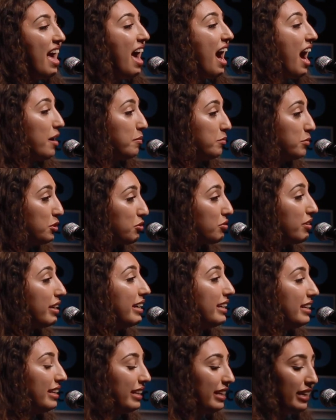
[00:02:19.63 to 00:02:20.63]
I'm
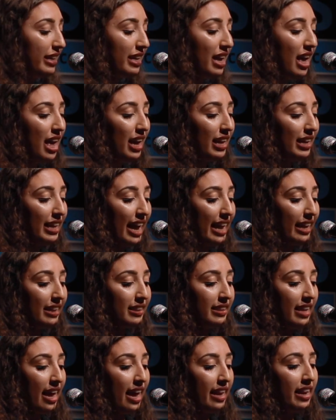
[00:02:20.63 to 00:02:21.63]
greedy
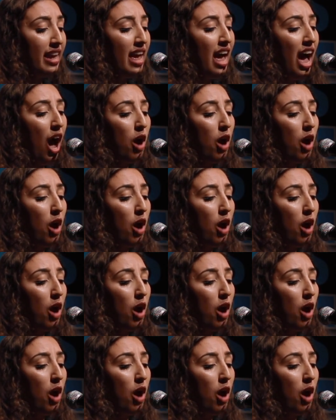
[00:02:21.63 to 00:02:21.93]
like that.